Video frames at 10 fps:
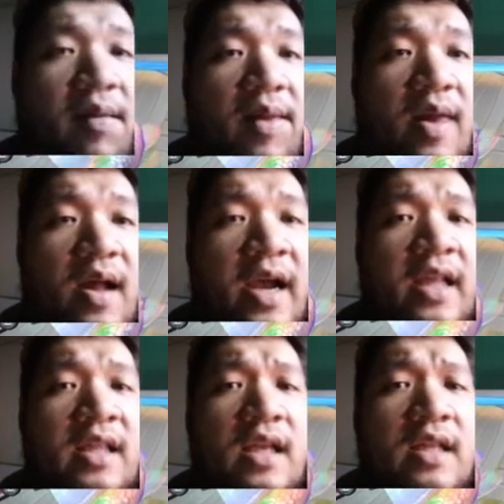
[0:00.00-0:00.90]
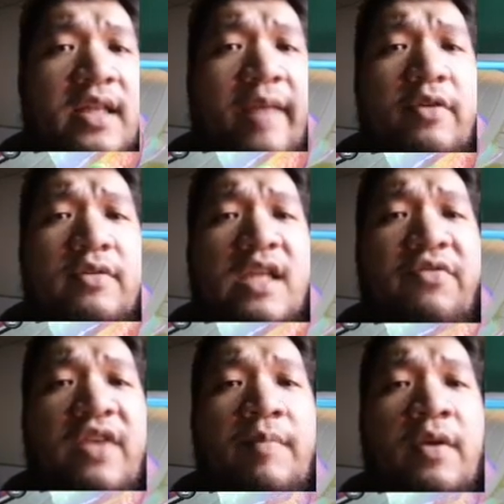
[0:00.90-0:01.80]
I think Tamio
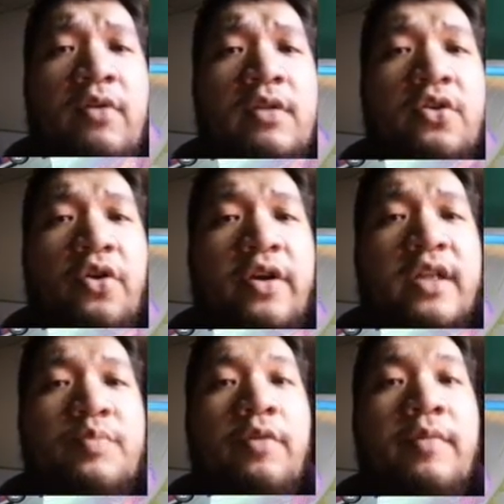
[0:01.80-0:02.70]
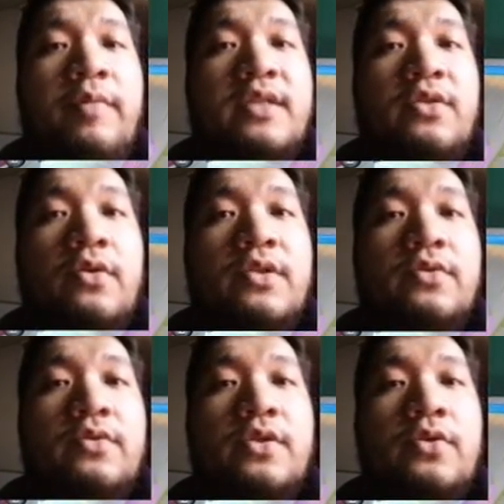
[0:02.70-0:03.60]
Safekeeping only targets permanents also,
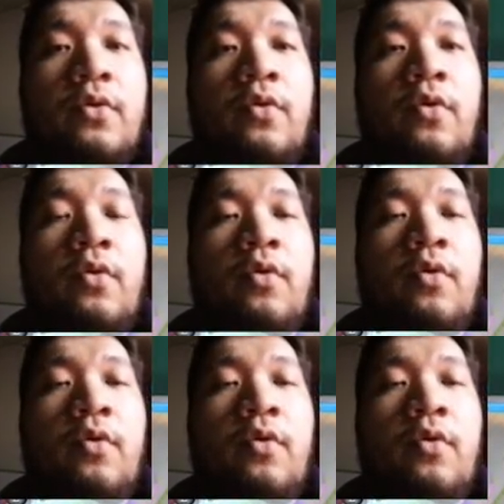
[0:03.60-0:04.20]
so